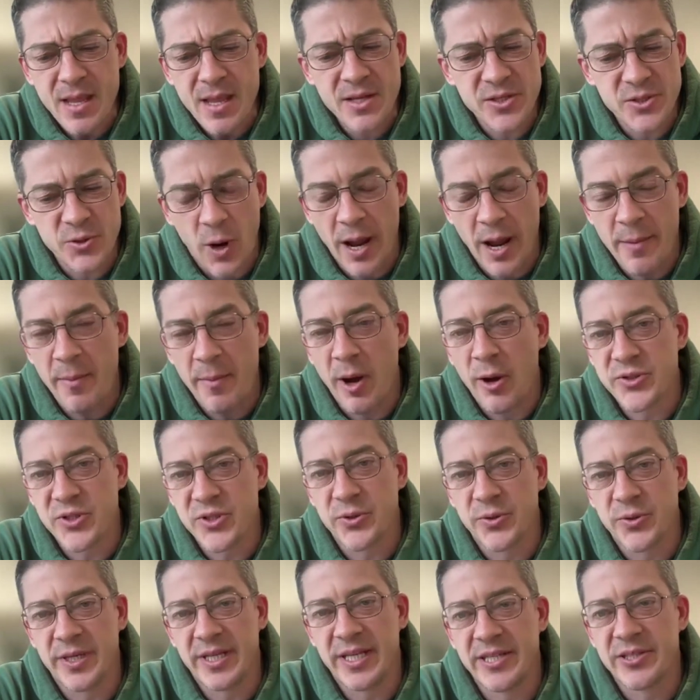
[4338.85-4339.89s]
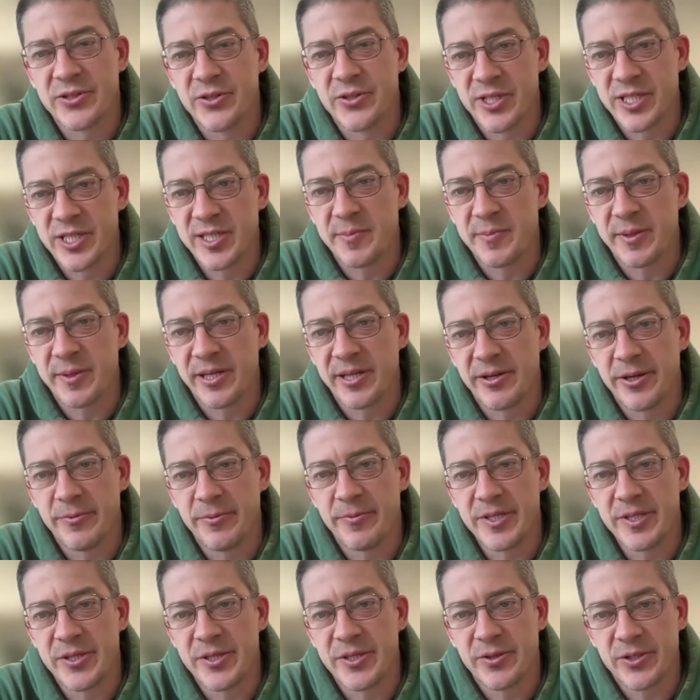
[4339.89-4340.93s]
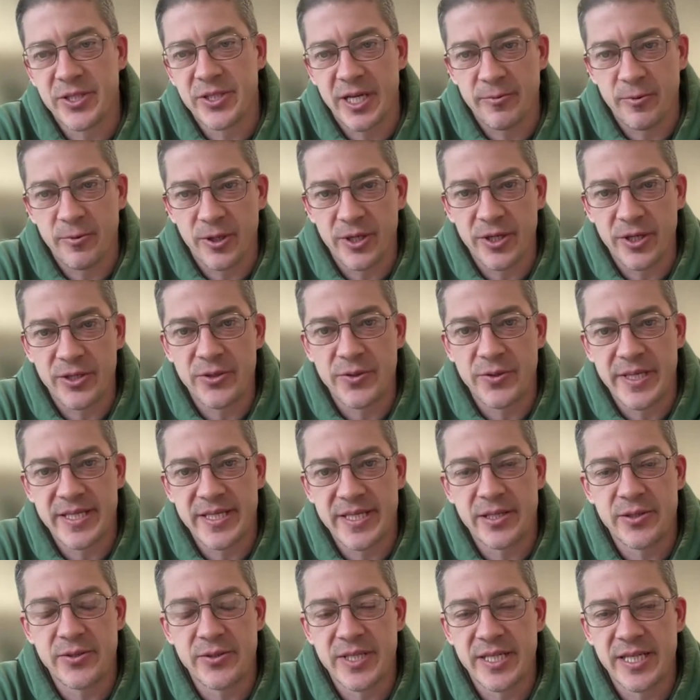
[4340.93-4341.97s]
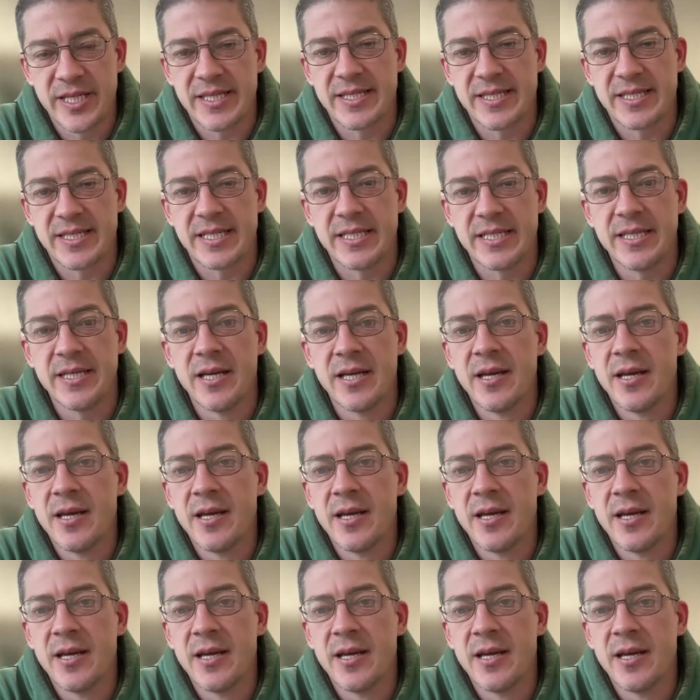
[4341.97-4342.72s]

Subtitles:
So I'm also in interdisciplinary research. I work at UCSD,